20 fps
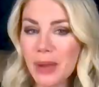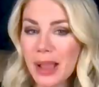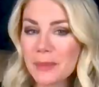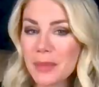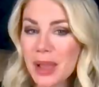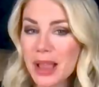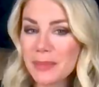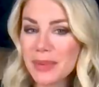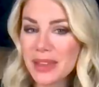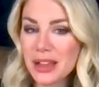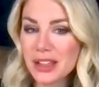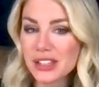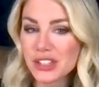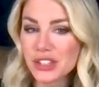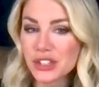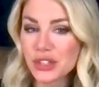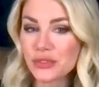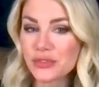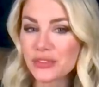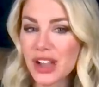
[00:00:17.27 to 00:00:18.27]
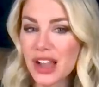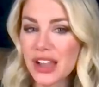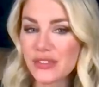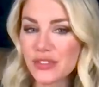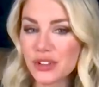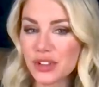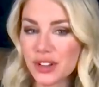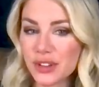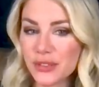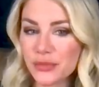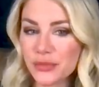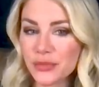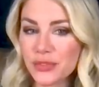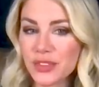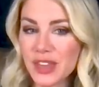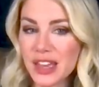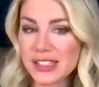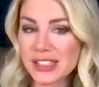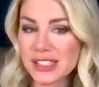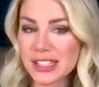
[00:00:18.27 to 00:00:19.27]
I might be on Survivor, if
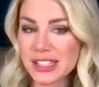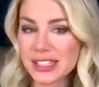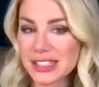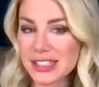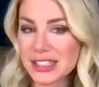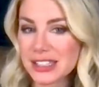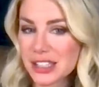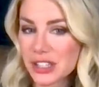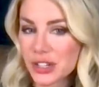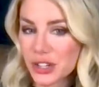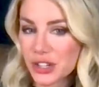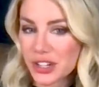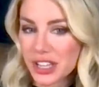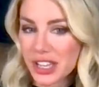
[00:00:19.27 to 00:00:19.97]
that's considered